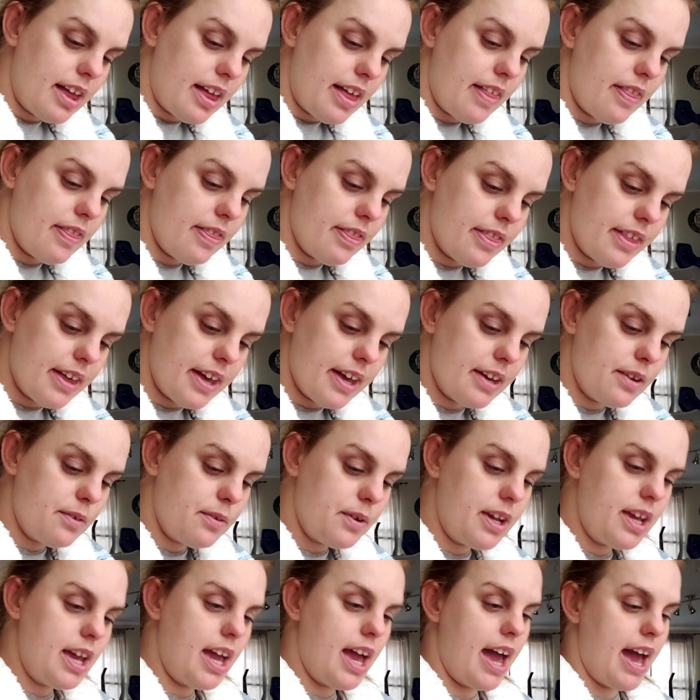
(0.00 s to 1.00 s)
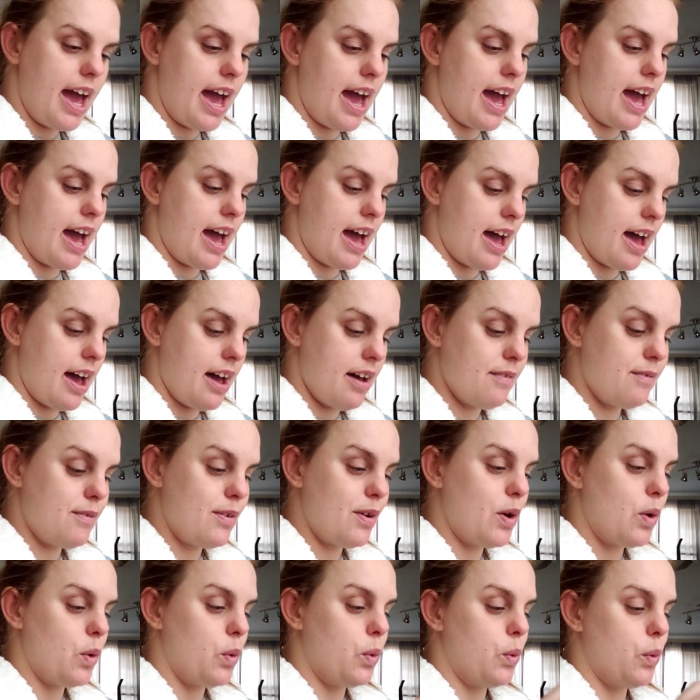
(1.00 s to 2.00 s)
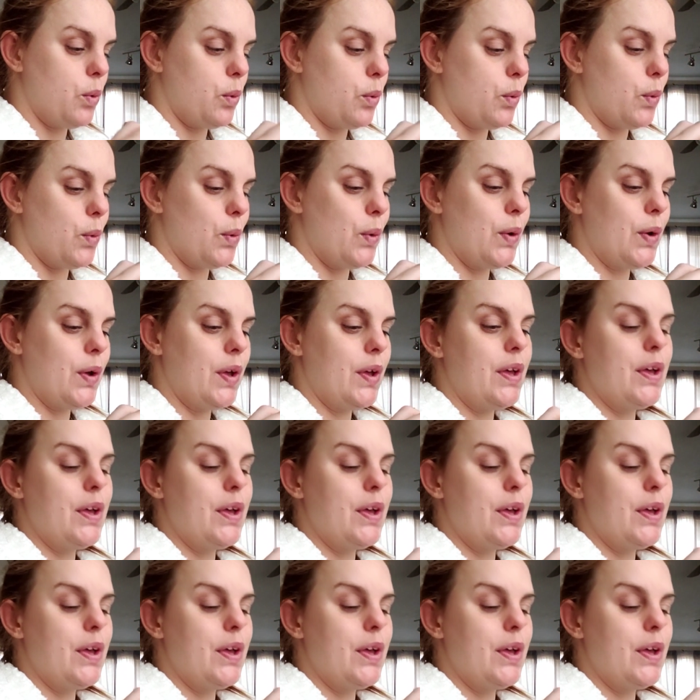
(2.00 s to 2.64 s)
And then we have, ooh,